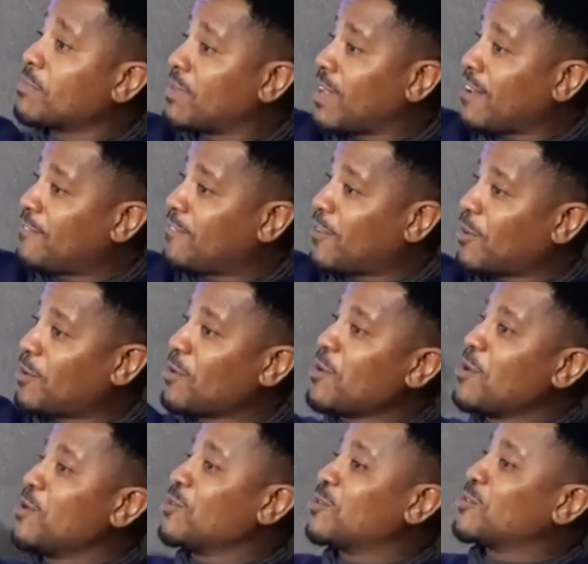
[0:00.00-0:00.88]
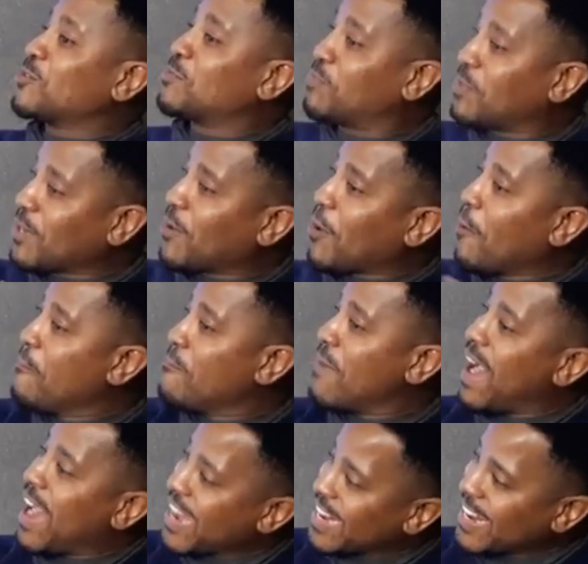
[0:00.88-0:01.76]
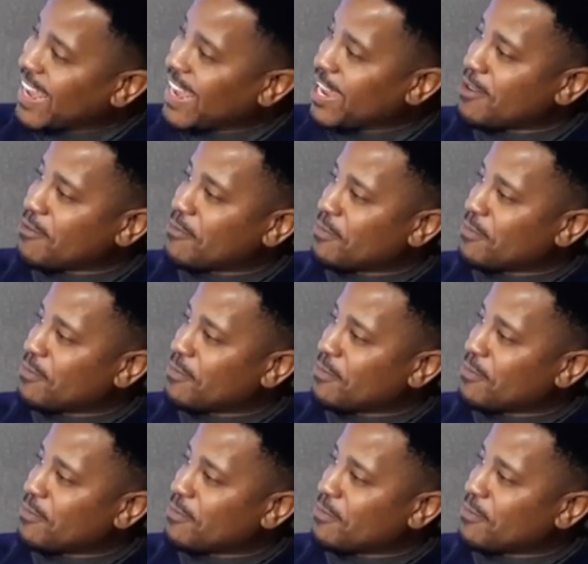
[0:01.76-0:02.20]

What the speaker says: platform to speak on my name.